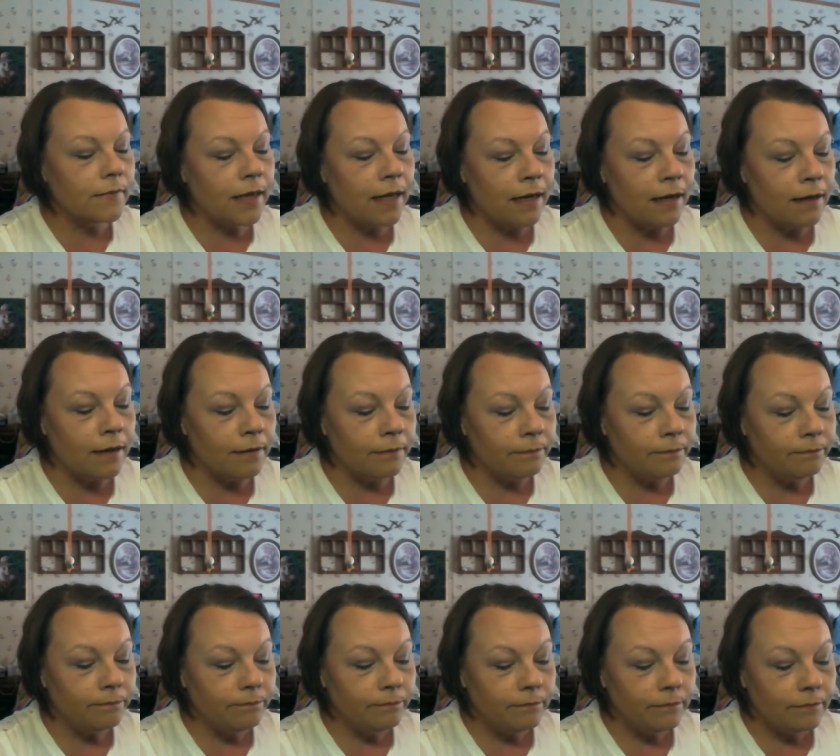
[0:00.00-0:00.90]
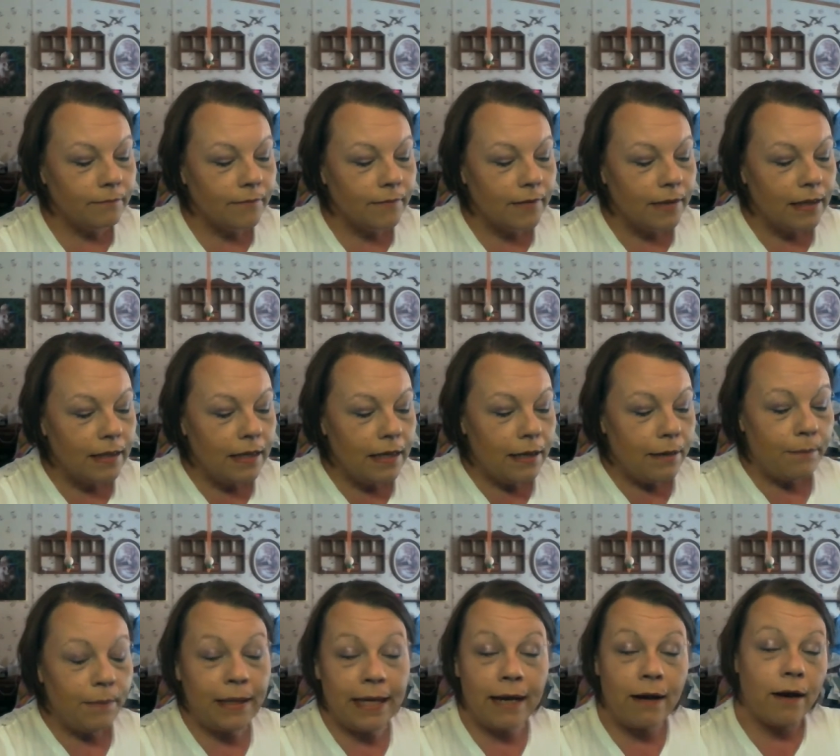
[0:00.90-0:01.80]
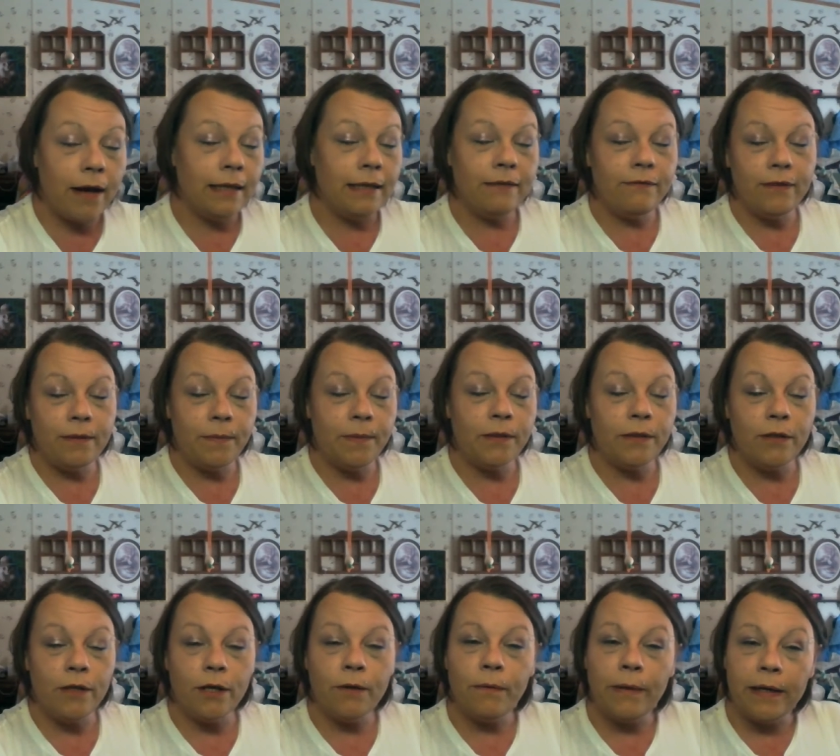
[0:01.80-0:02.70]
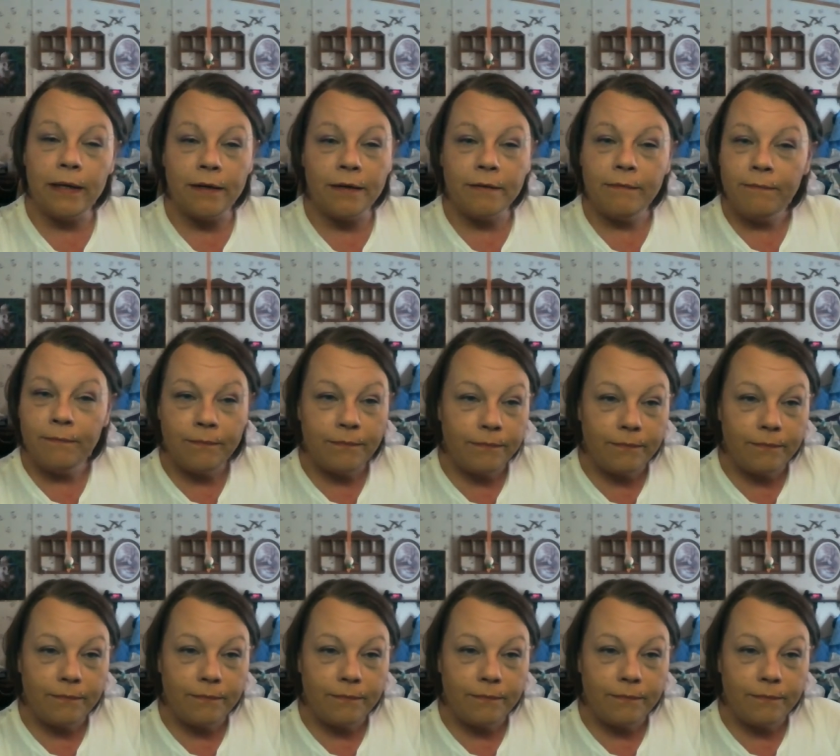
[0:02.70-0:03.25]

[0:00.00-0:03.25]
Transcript: Um, but now I live in the middle of nowhere.